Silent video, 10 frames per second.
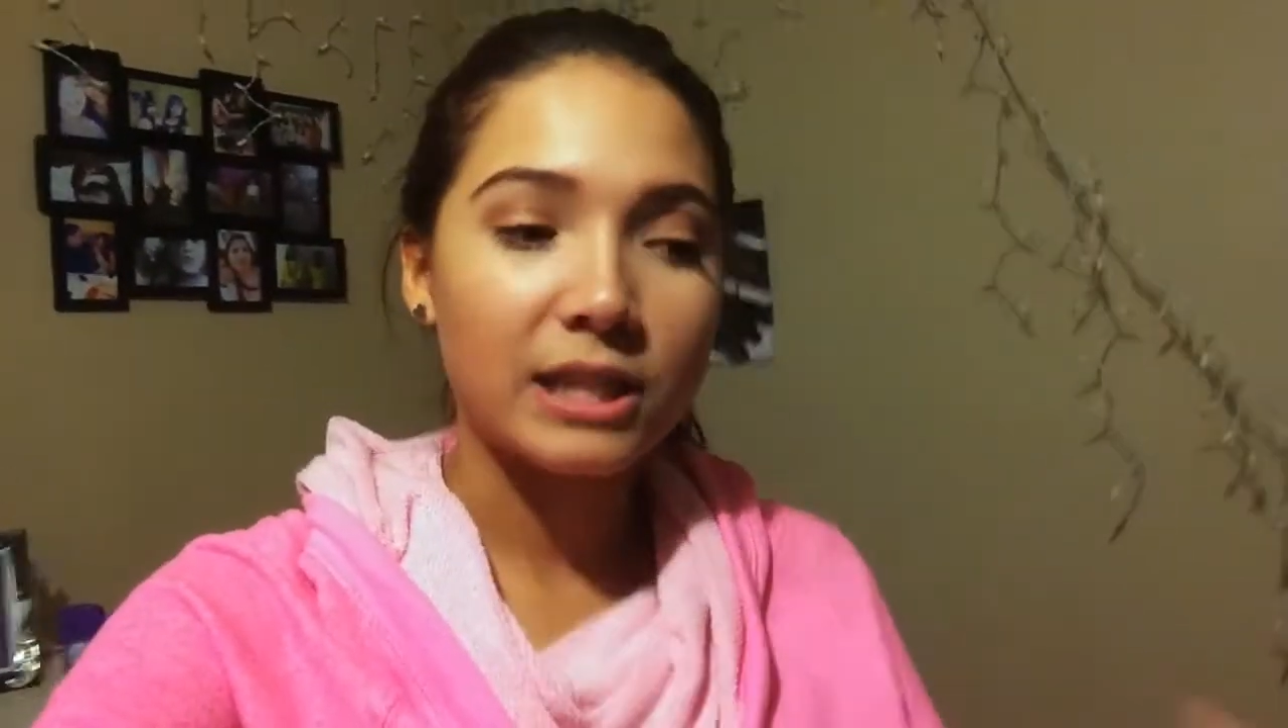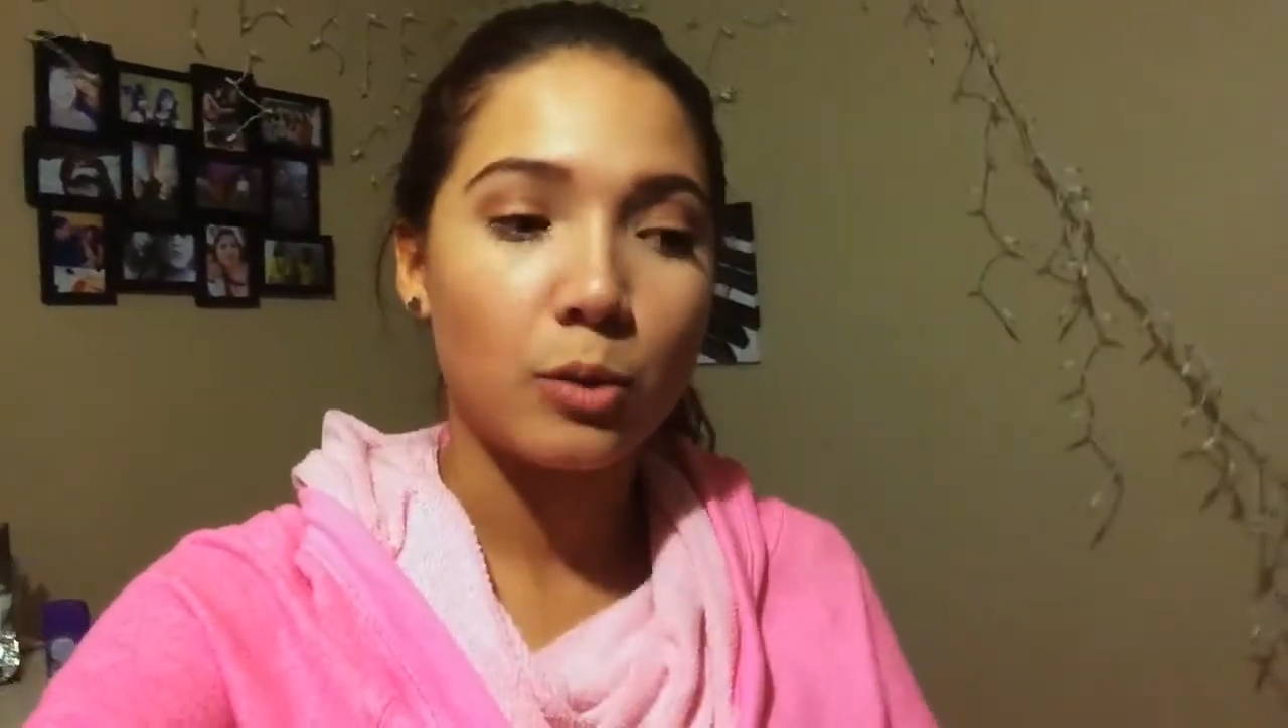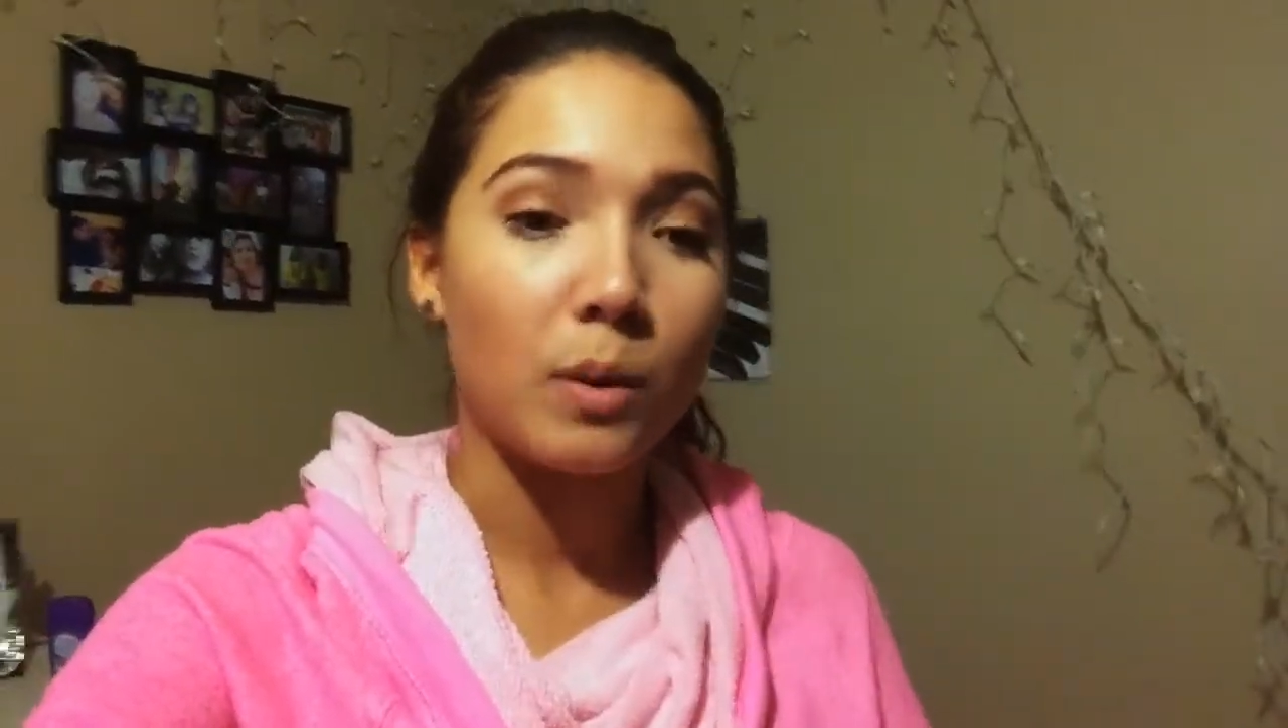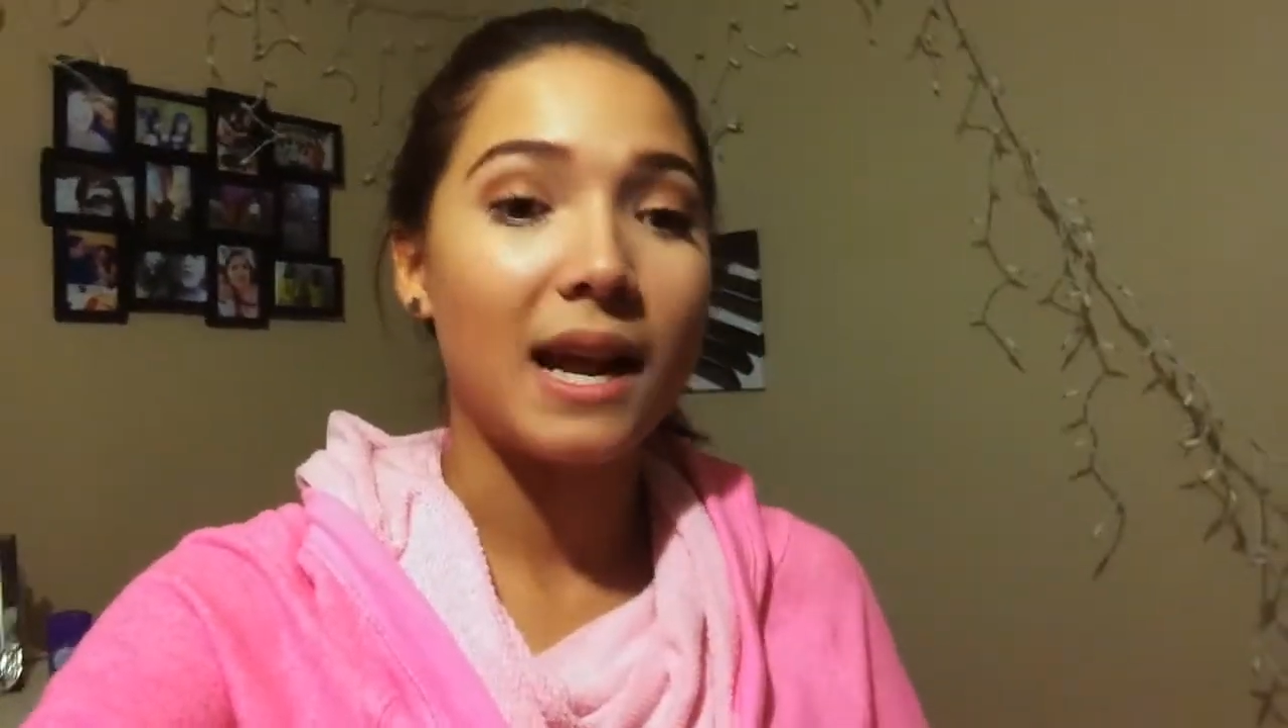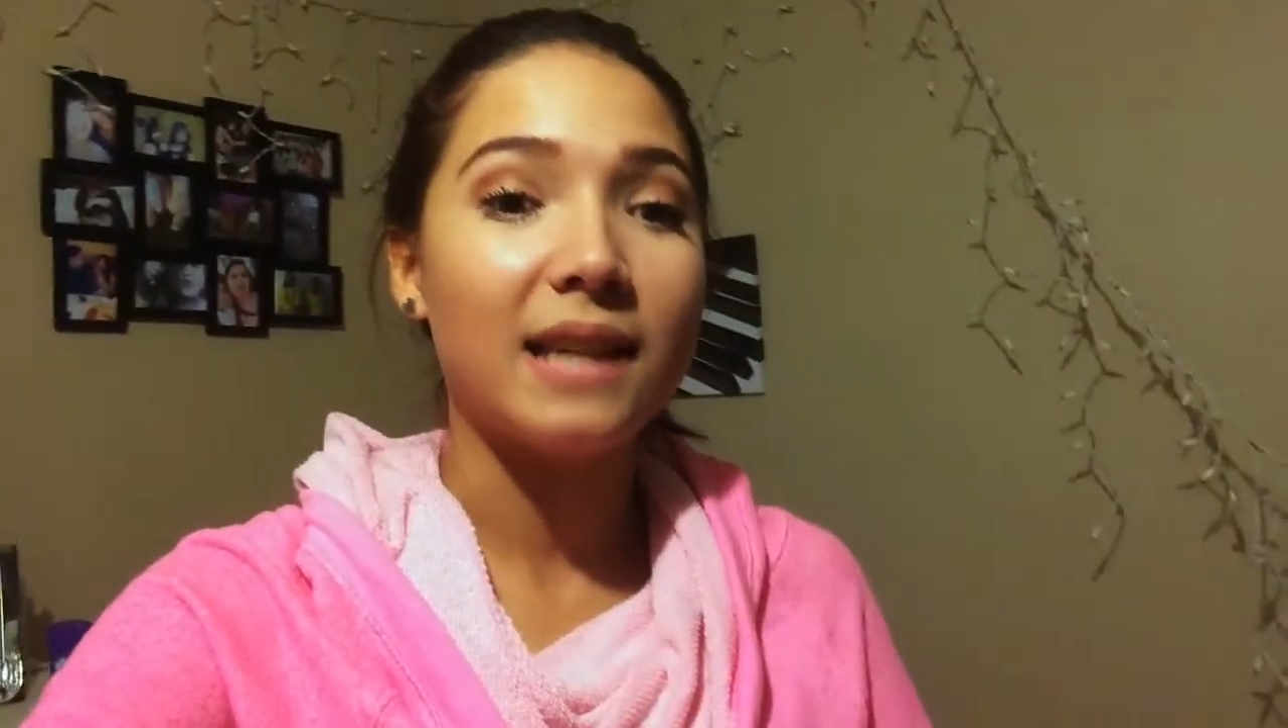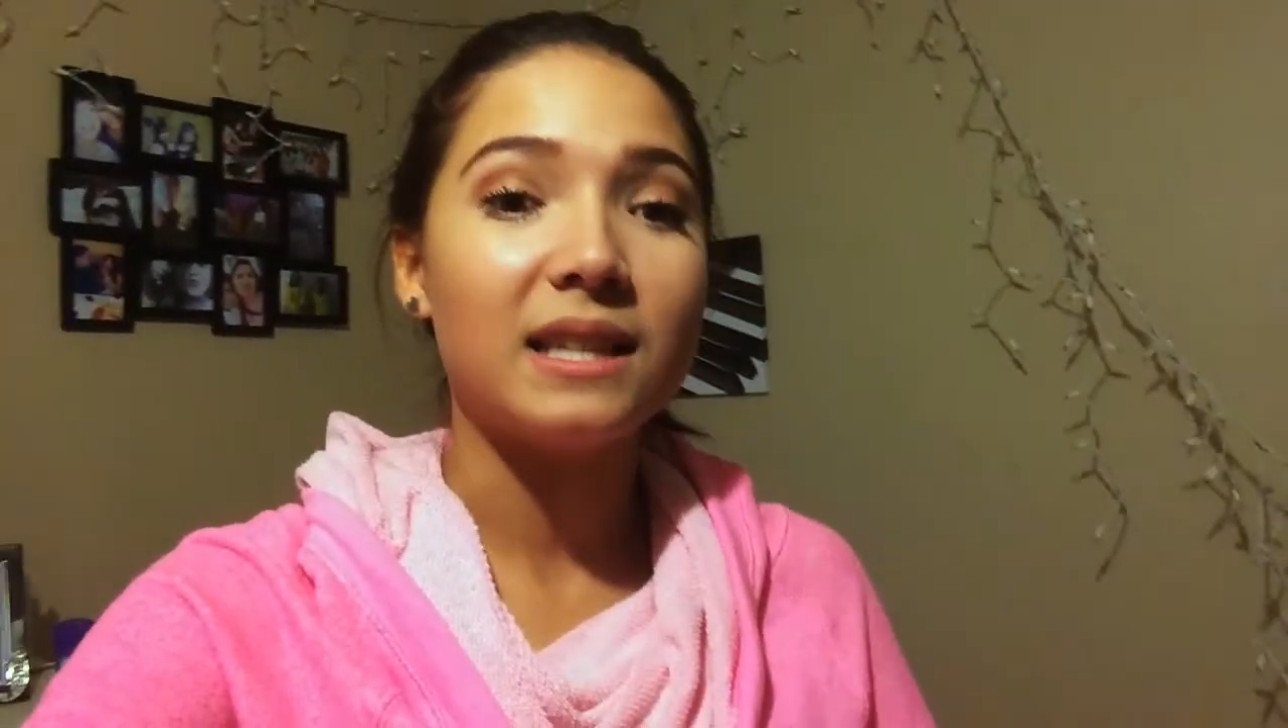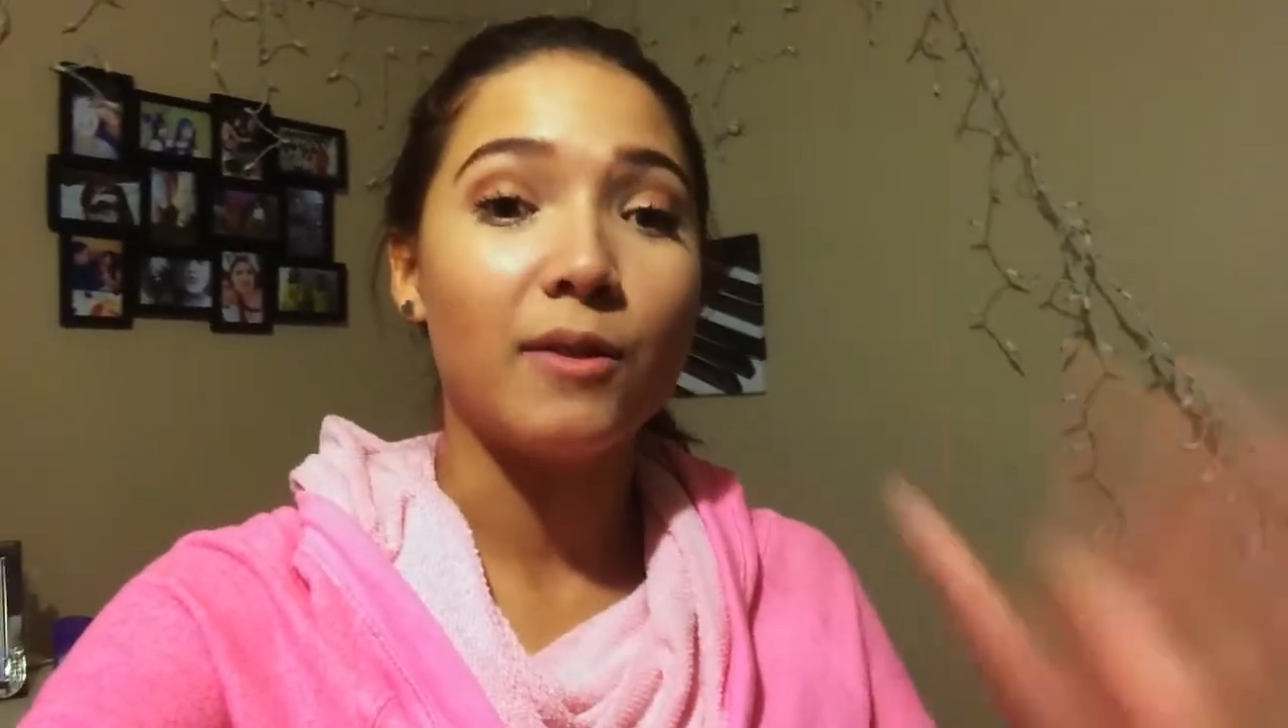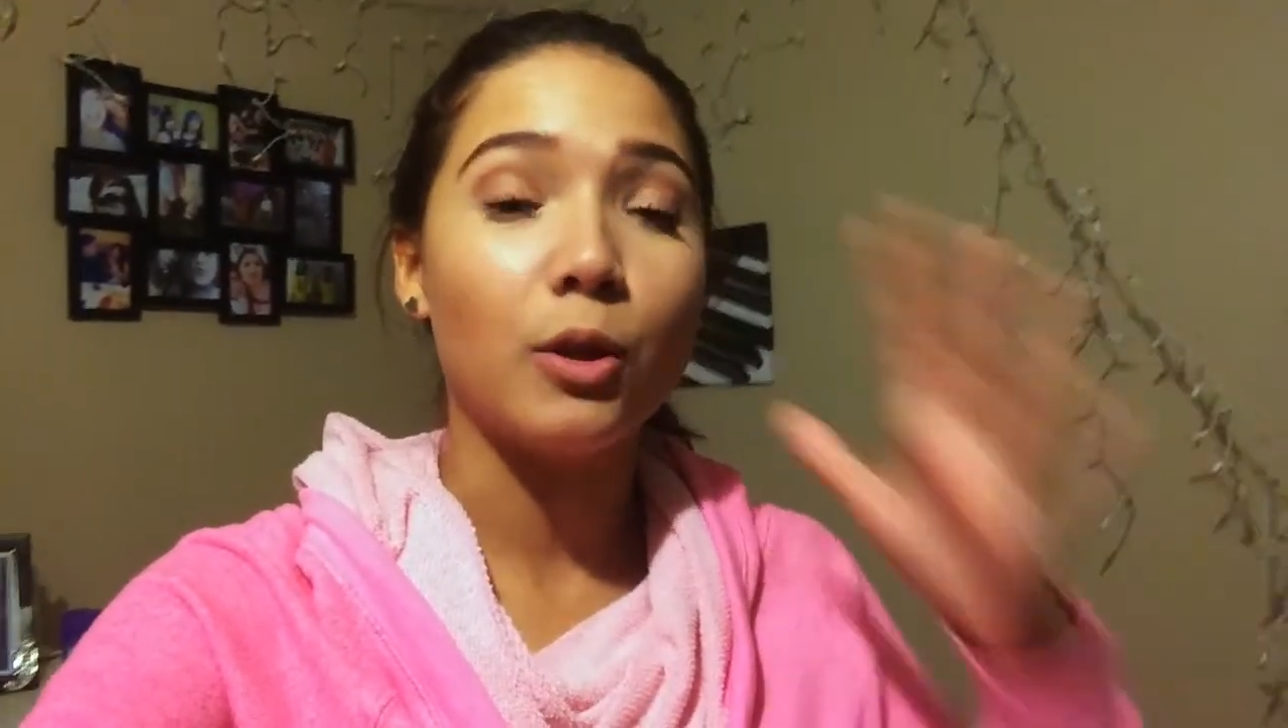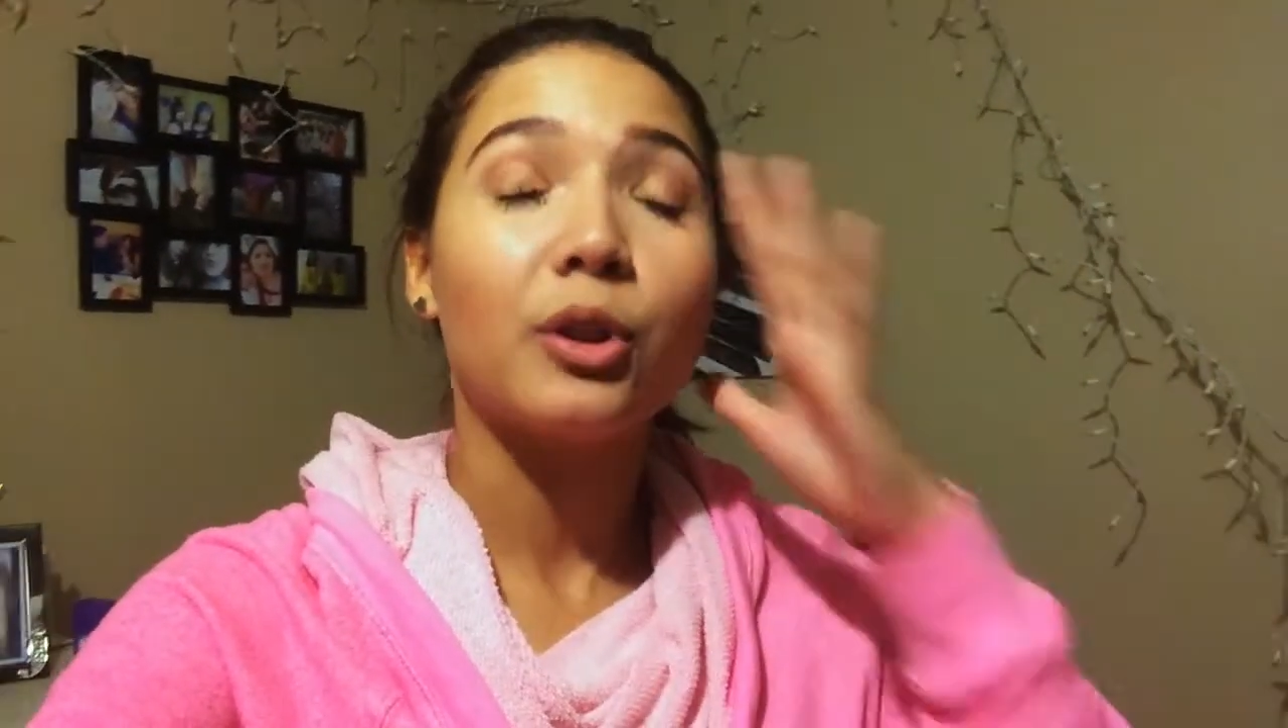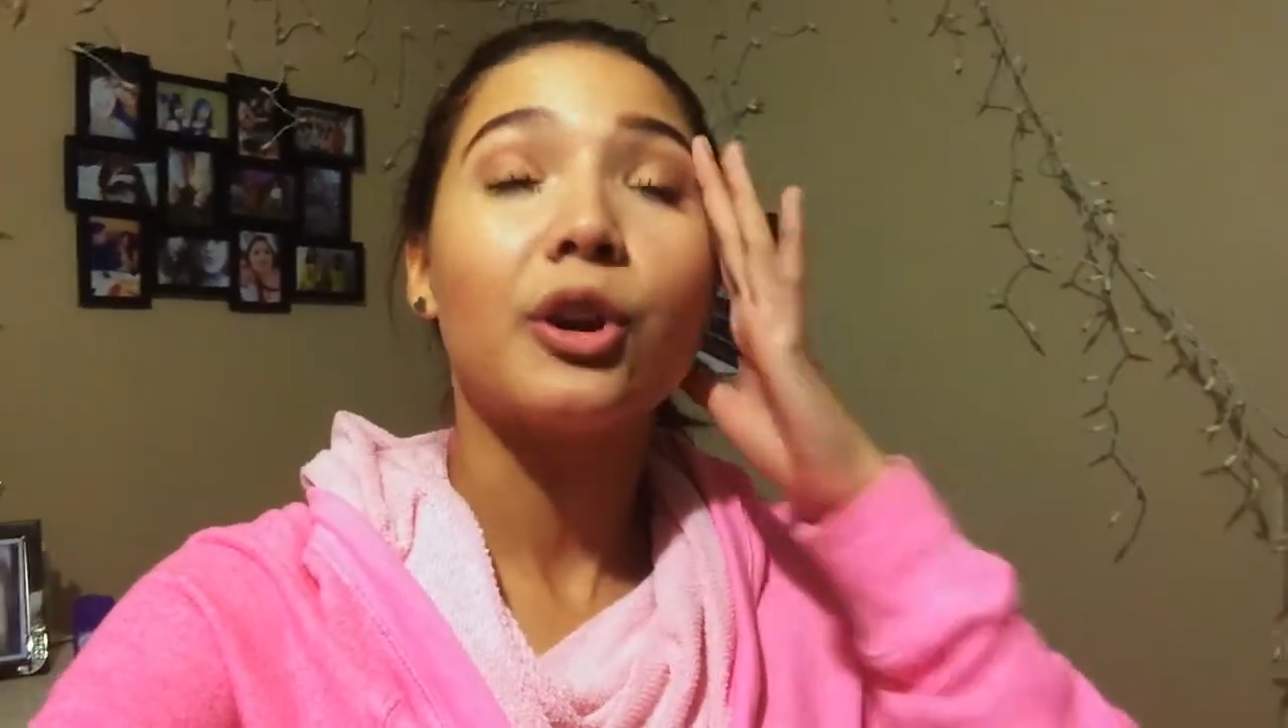3 days
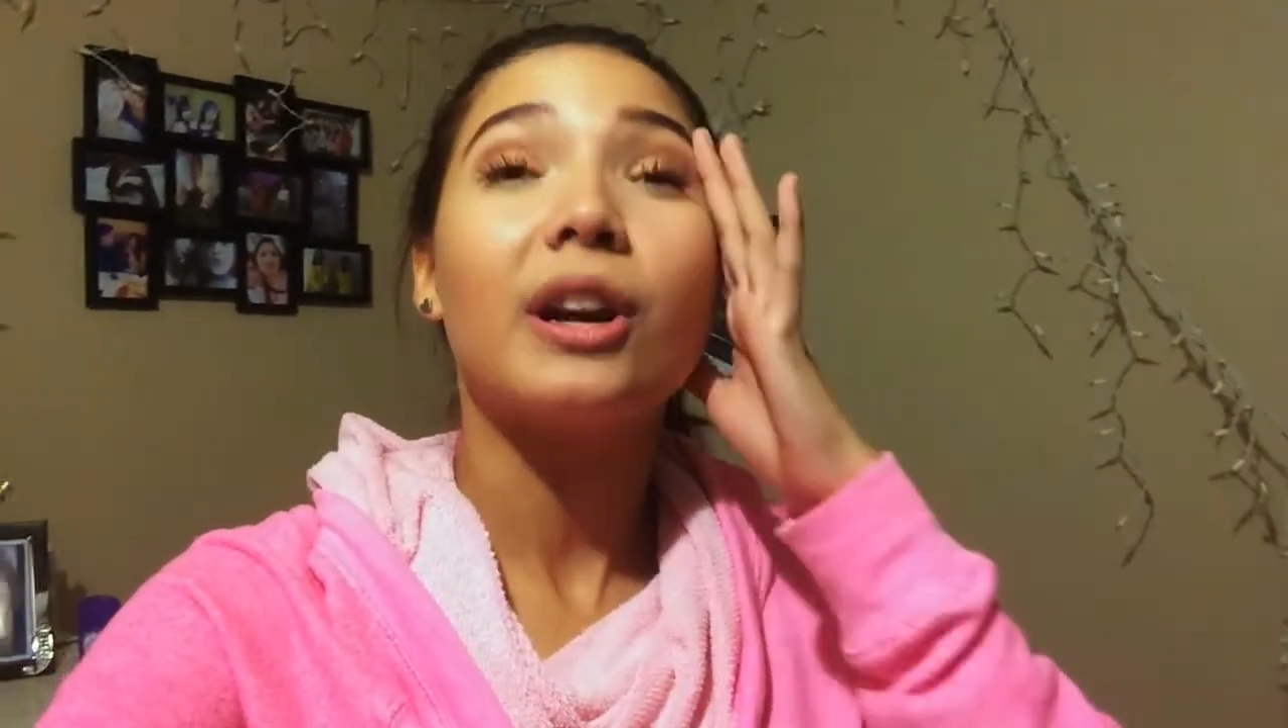even though they're